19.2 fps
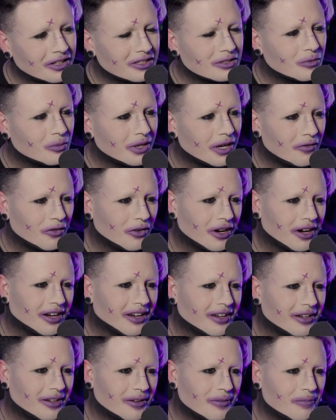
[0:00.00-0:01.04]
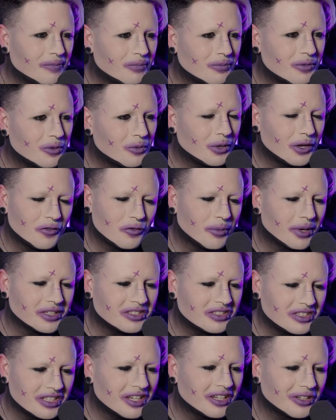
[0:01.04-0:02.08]
whenever my
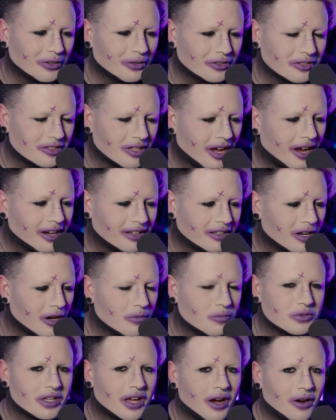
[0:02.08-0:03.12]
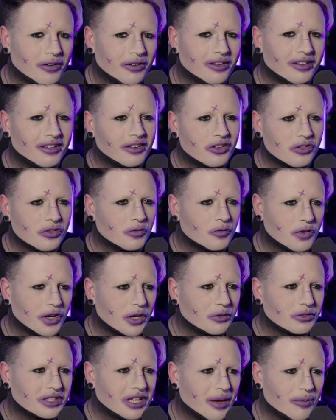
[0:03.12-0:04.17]
cynical side comes out, the
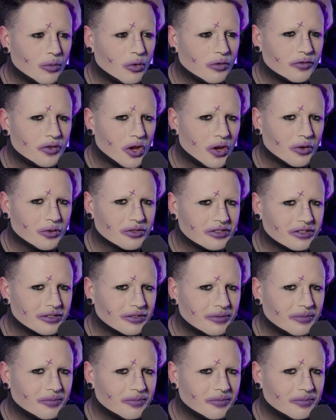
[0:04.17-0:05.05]
videos get more views.